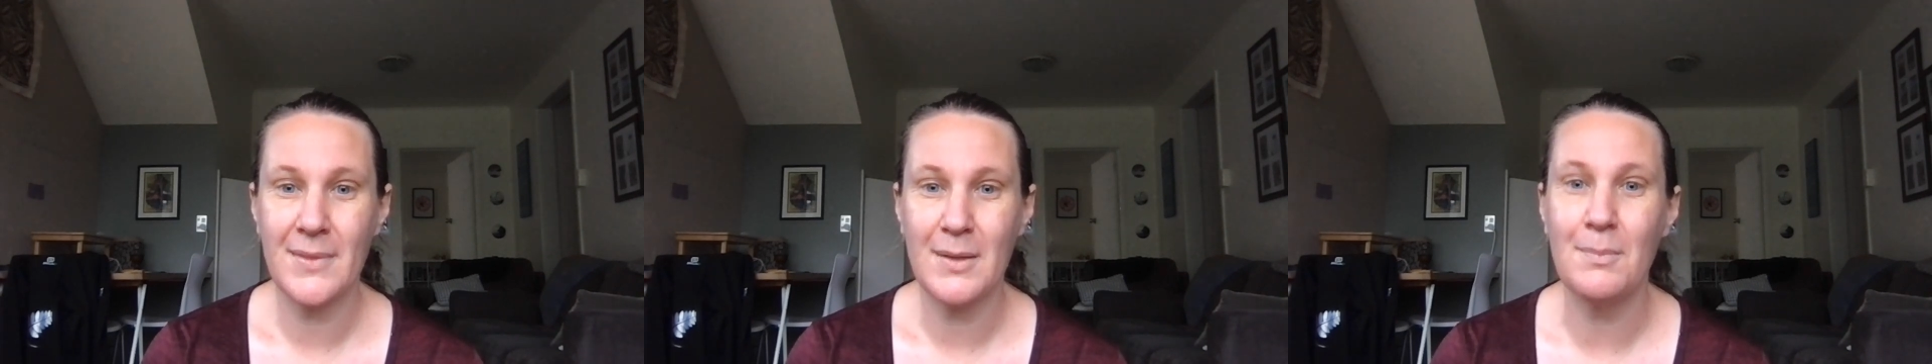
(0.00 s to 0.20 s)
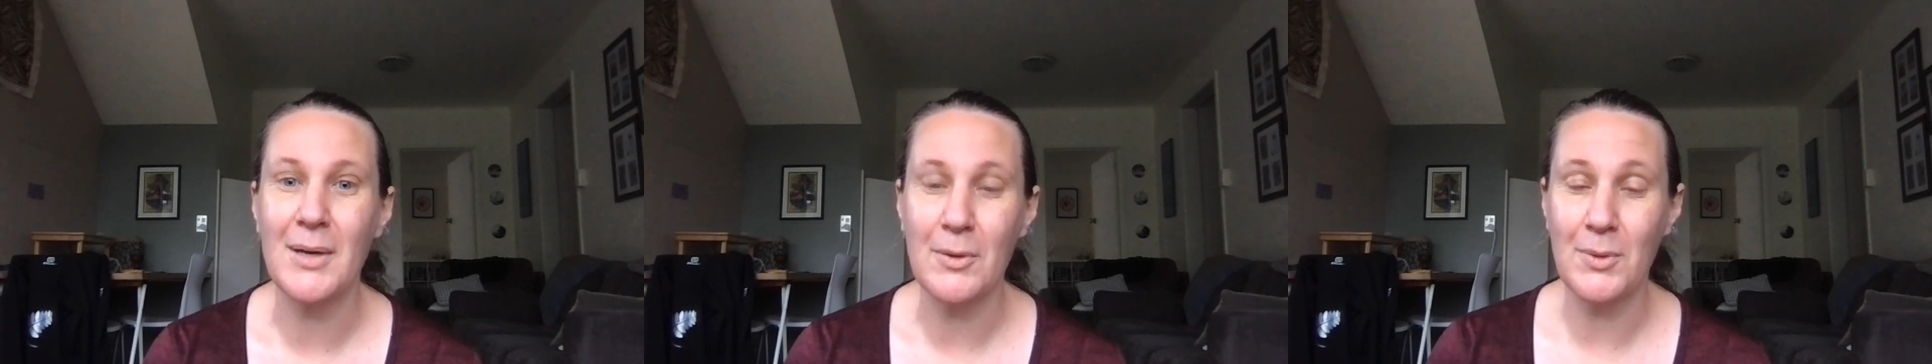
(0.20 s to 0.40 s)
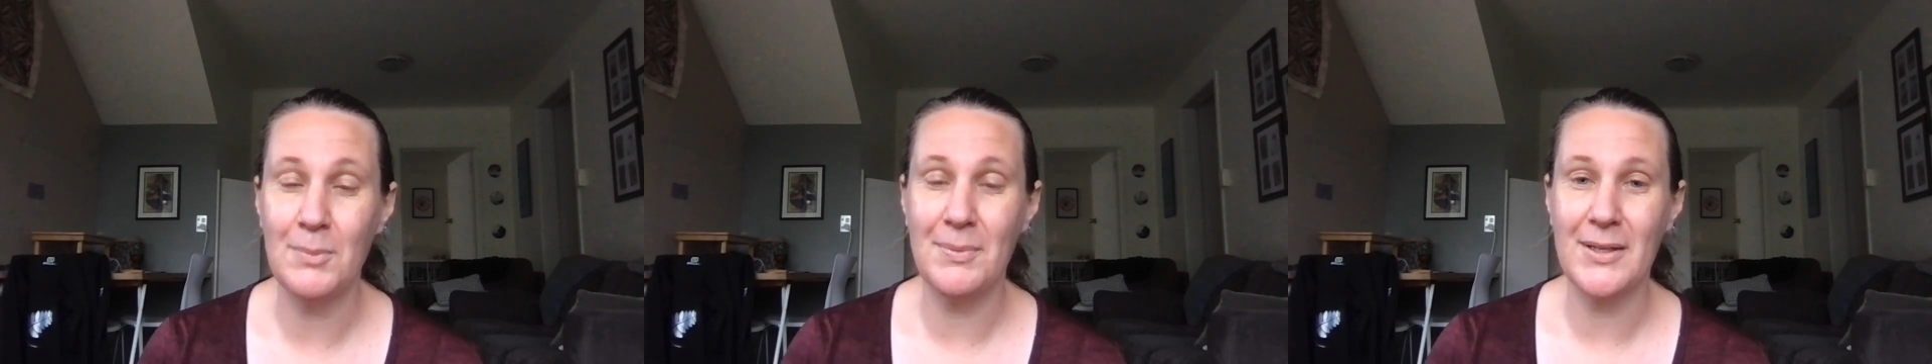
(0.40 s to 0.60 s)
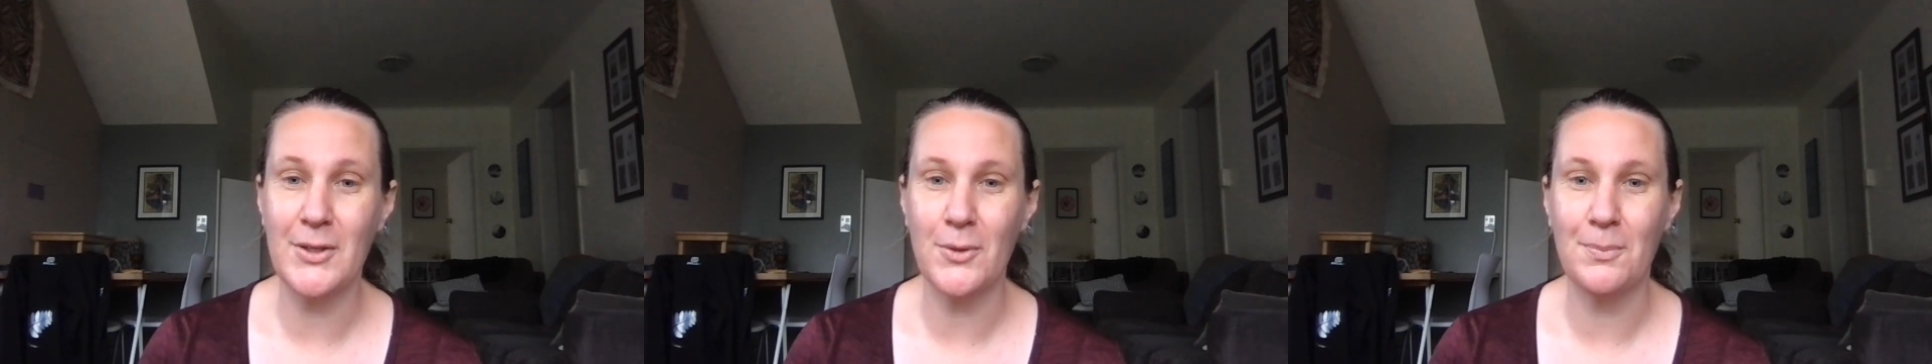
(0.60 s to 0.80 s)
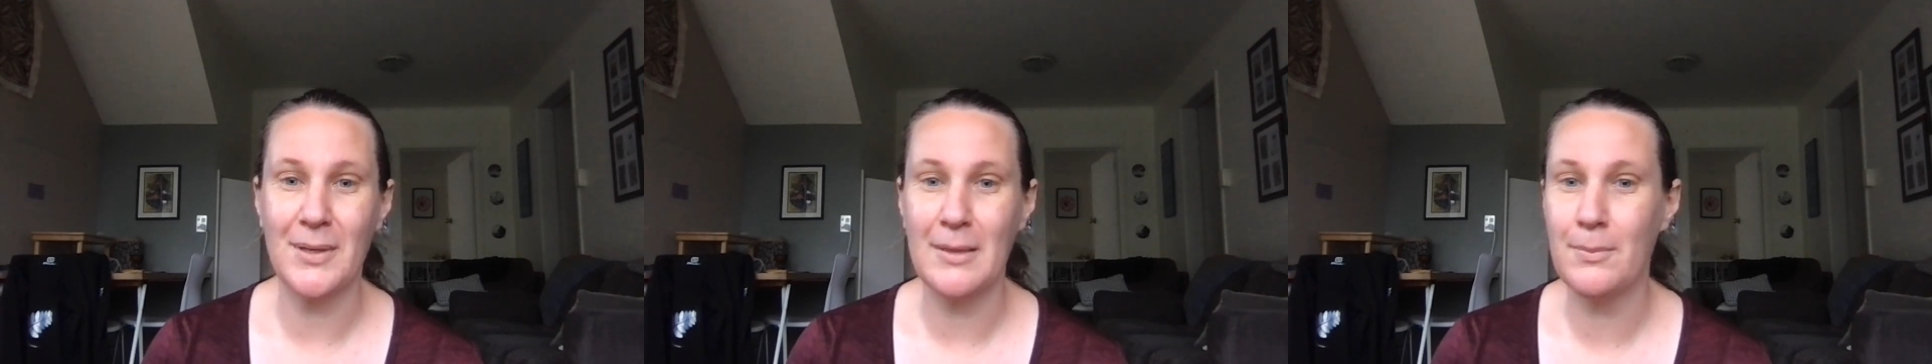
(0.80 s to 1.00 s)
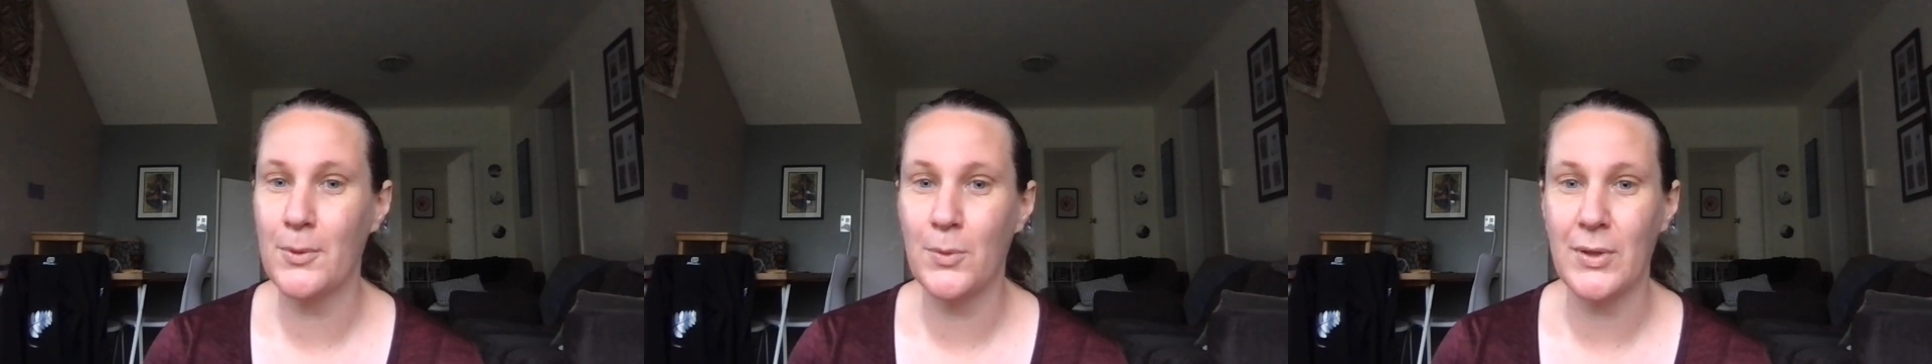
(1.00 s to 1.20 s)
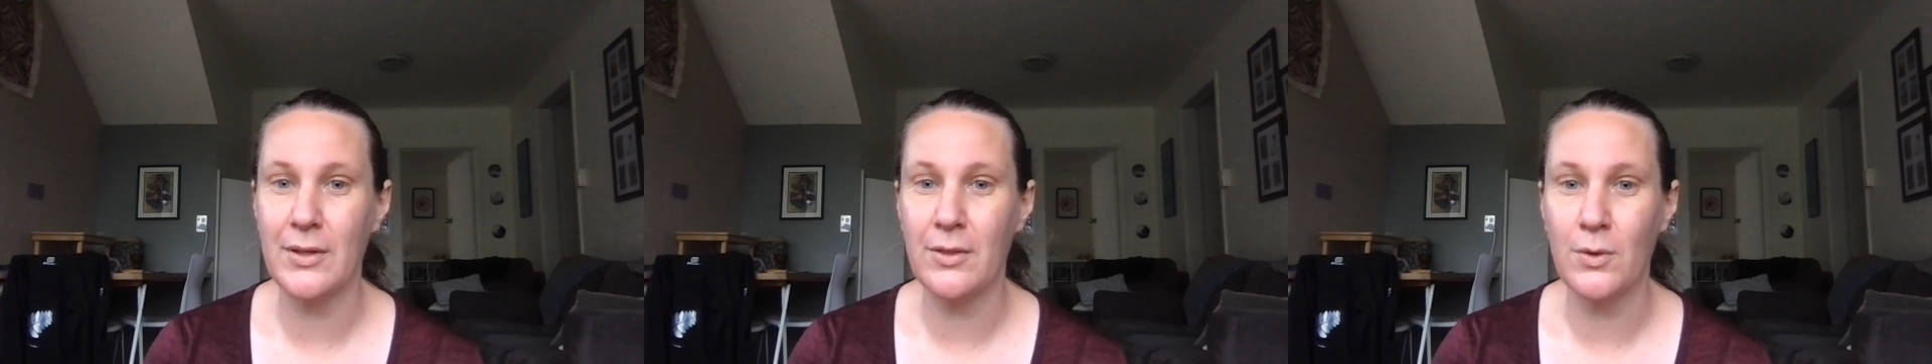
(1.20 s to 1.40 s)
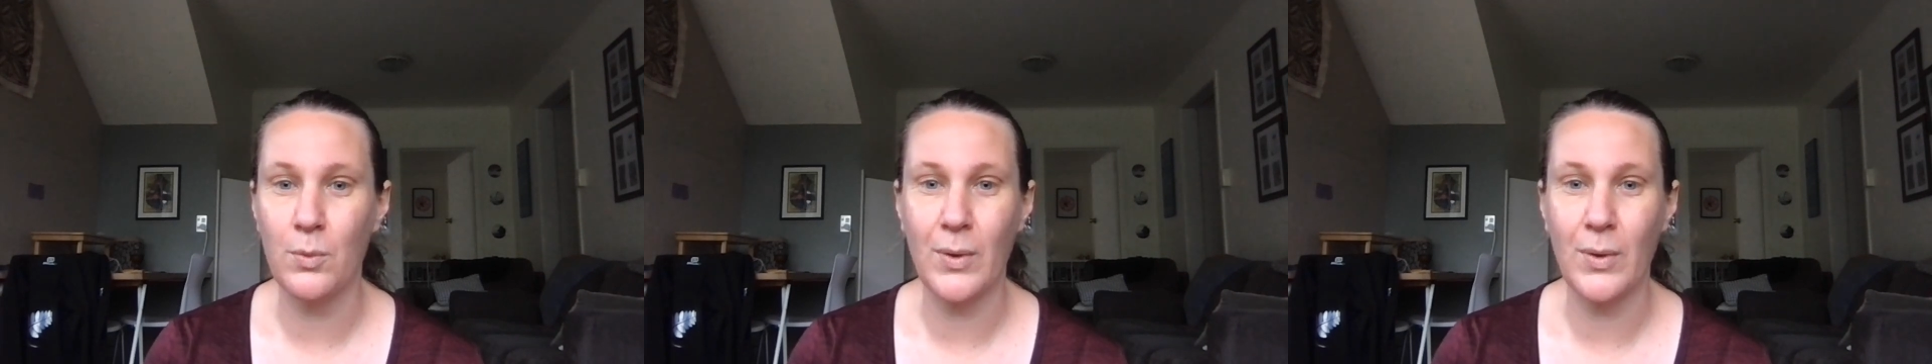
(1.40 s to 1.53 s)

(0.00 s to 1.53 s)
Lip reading: May we be your people in the